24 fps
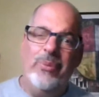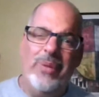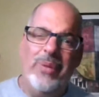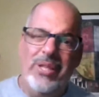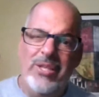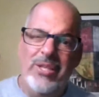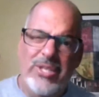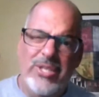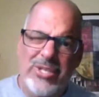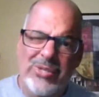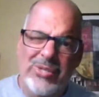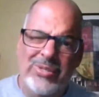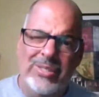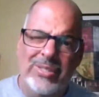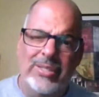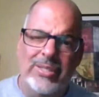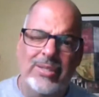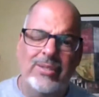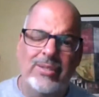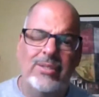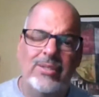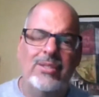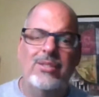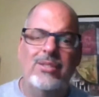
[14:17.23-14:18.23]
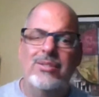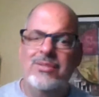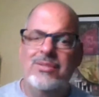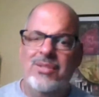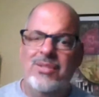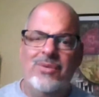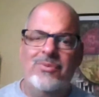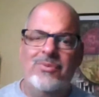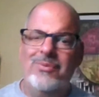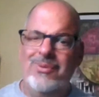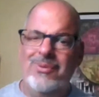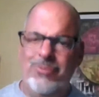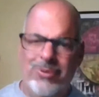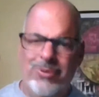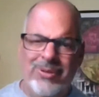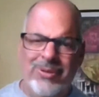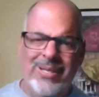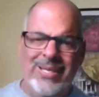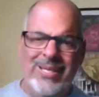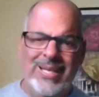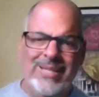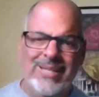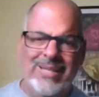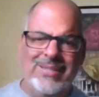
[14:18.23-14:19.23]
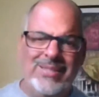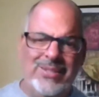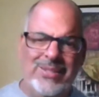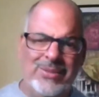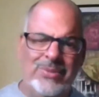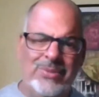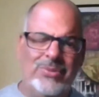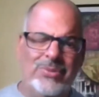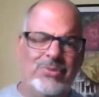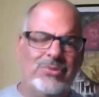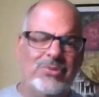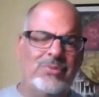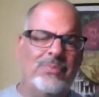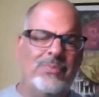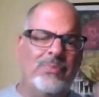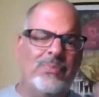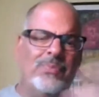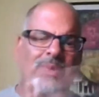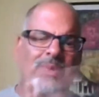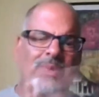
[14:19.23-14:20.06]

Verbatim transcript: really good. So what do you got to lose?